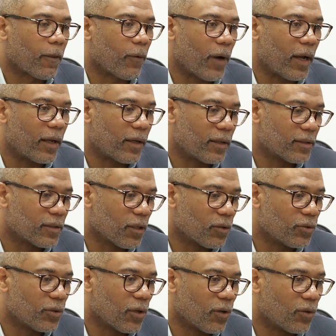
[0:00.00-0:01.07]
Right, and it's
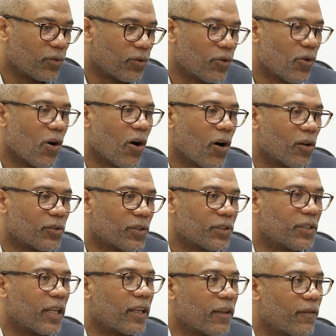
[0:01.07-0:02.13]
on you all to
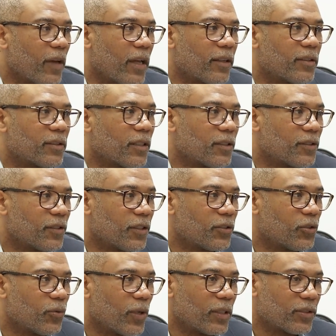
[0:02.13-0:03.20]
take advantage of the
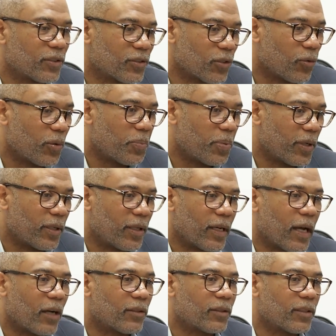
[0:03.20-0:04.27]
situation. So we're putting it
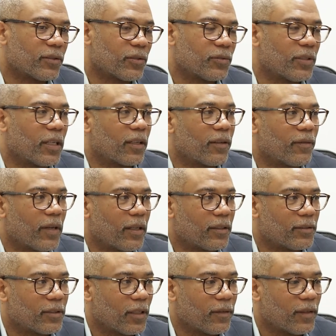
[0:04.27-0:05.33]
out there, so take advantage of